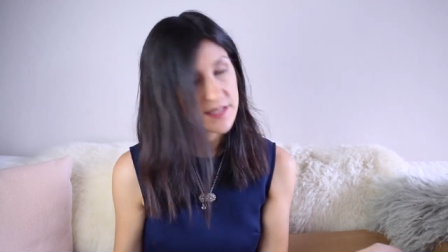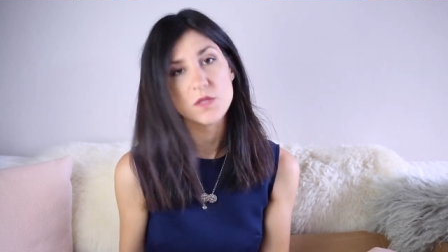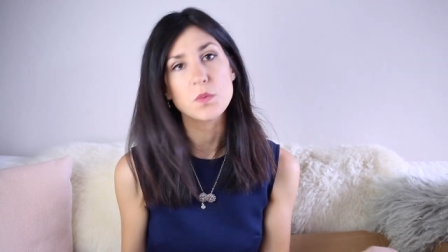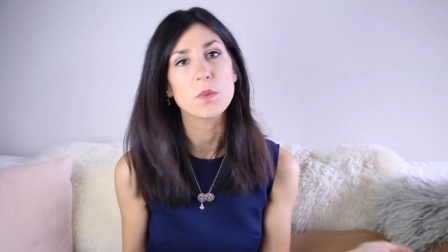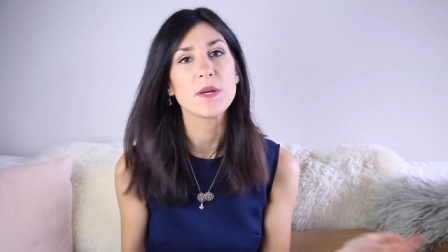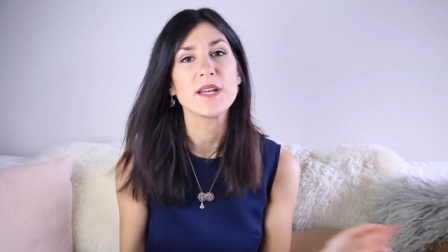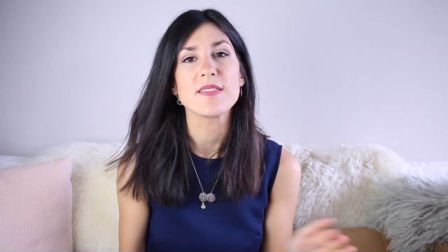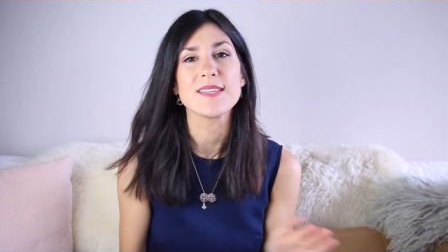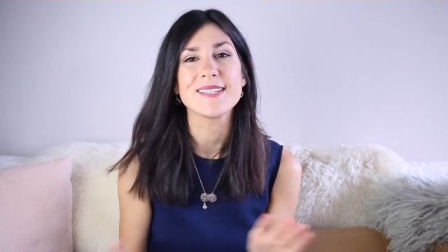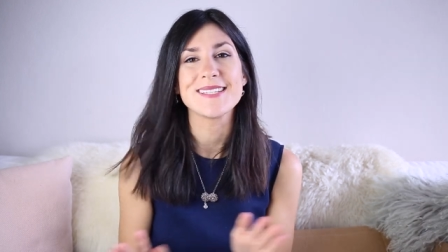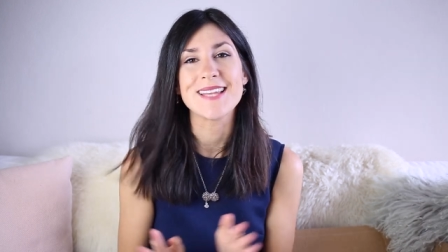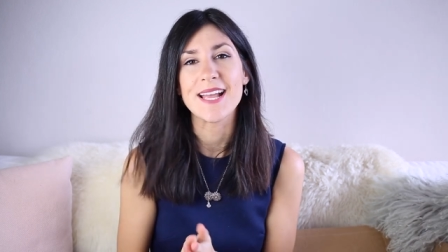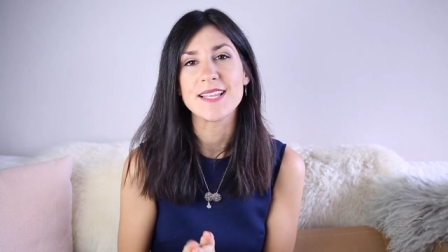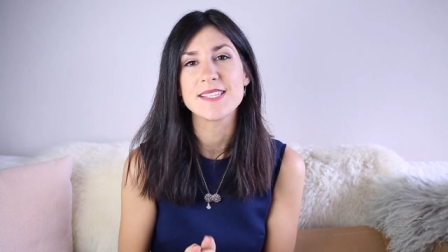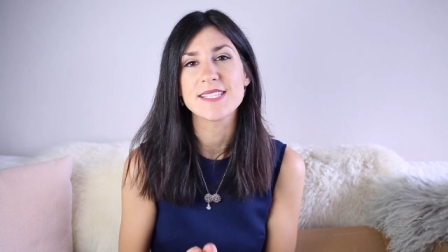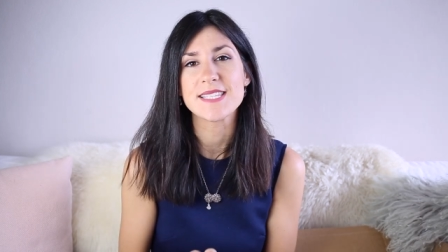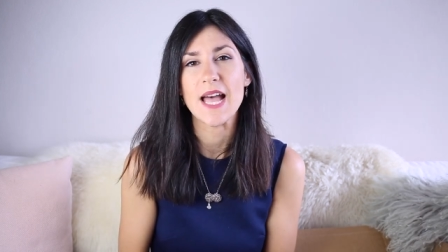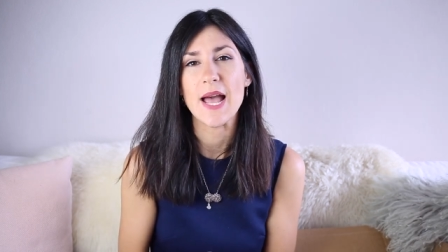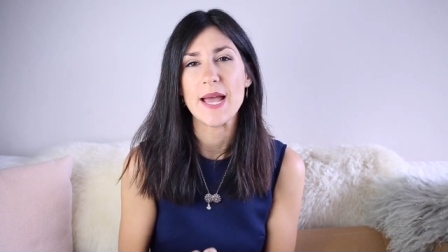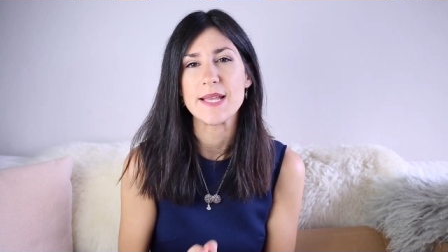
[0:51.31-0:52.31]
It's one of the
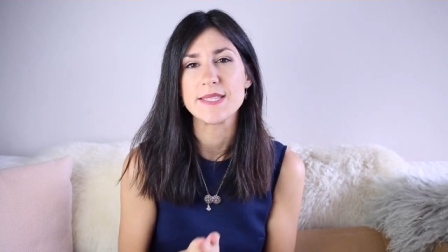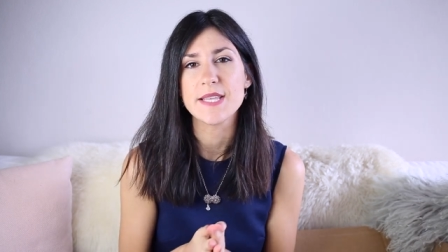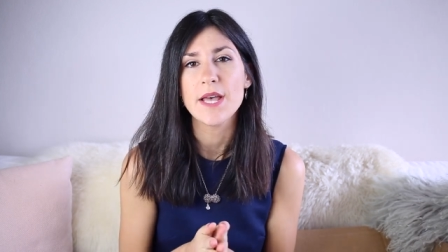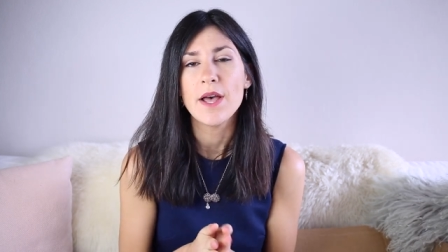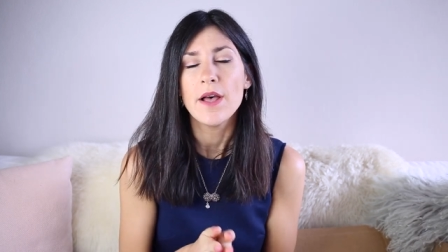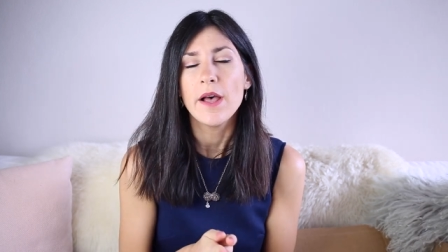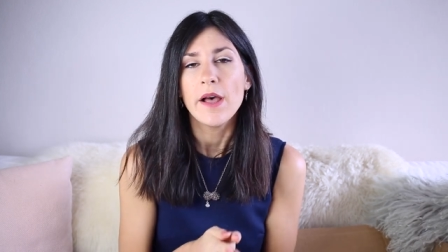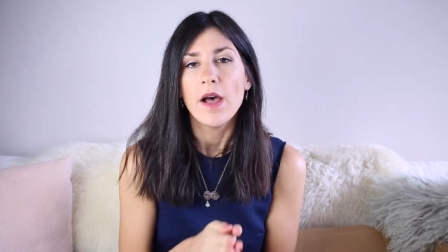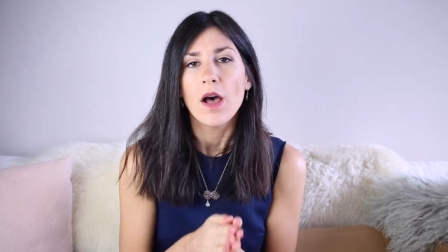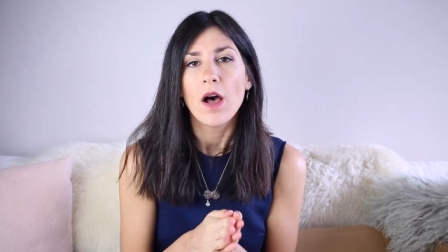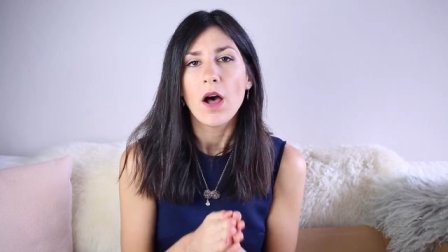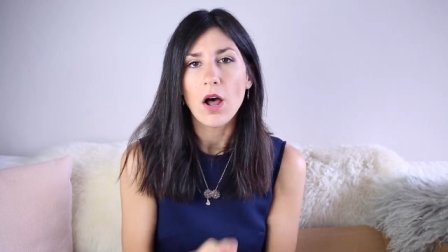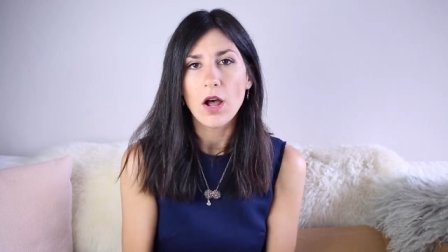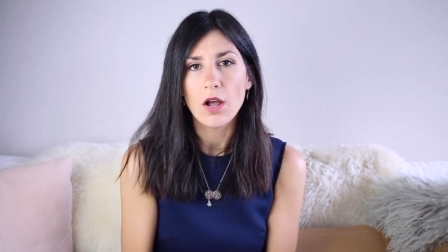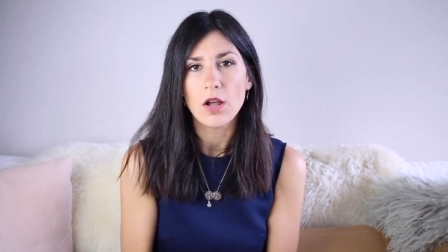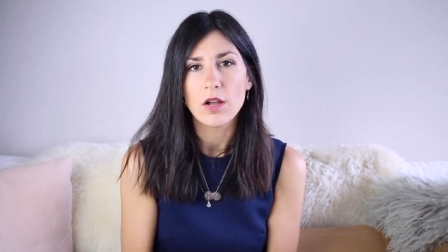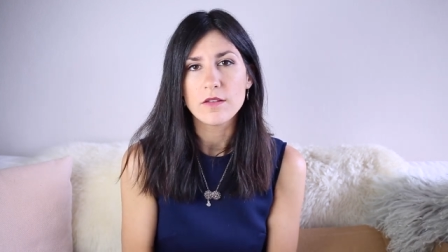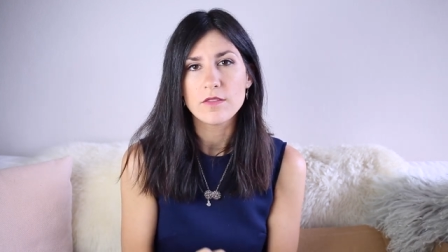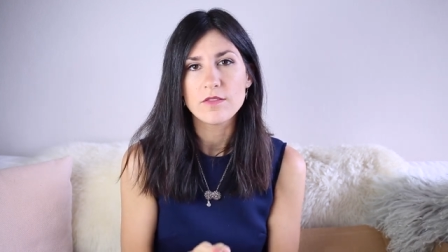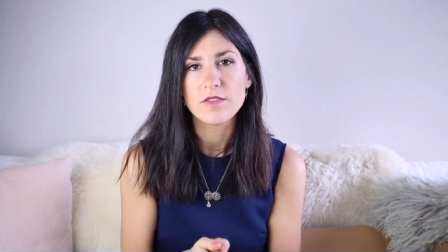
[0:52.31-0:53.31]
downsides
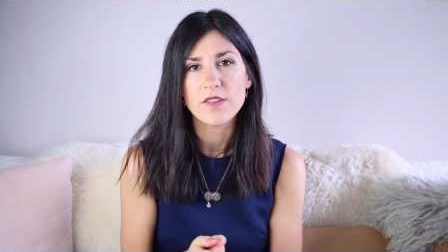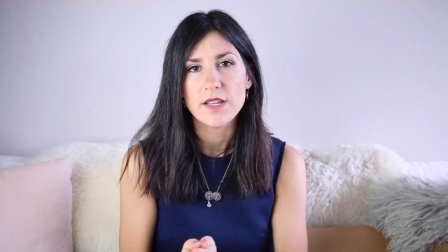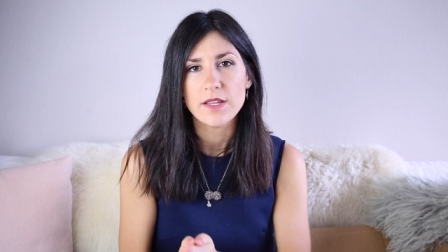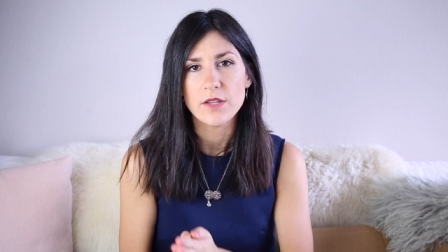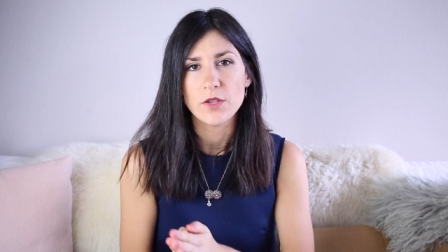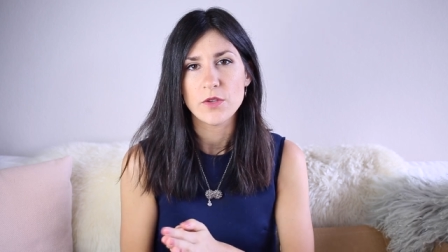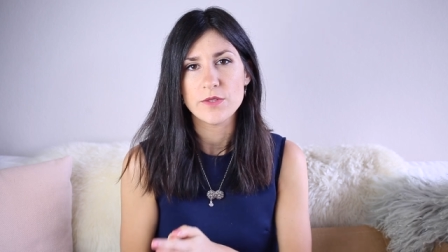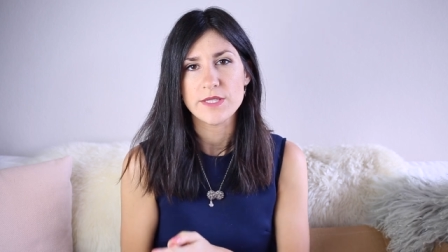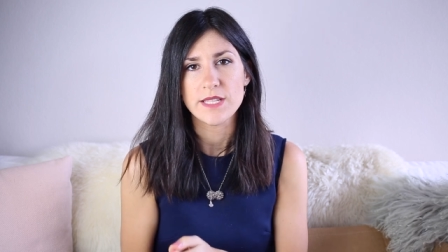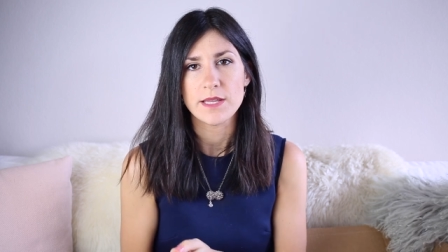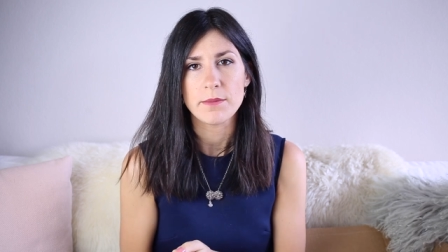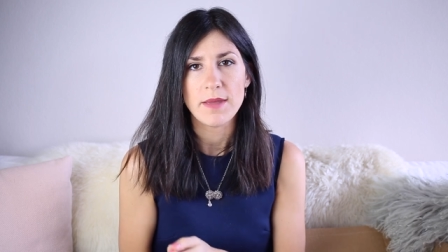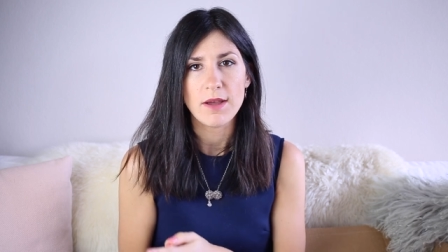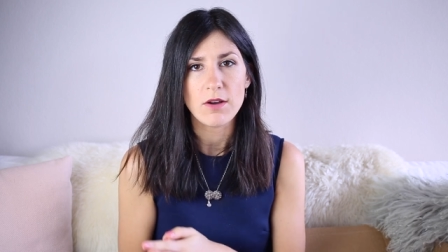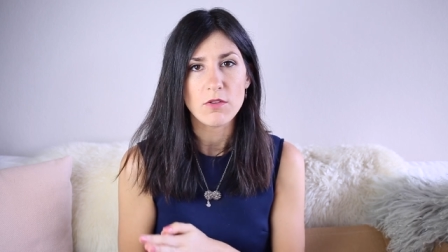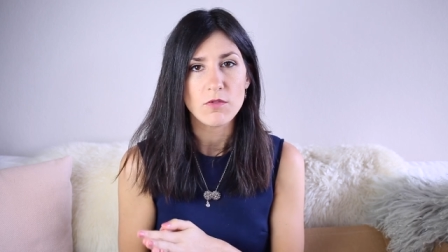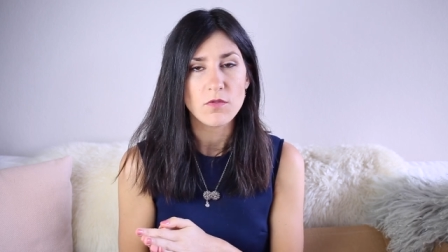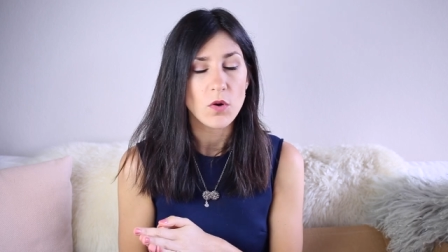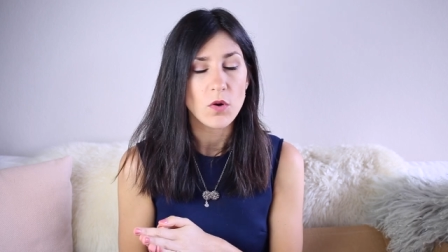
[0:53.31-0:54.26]
of using mail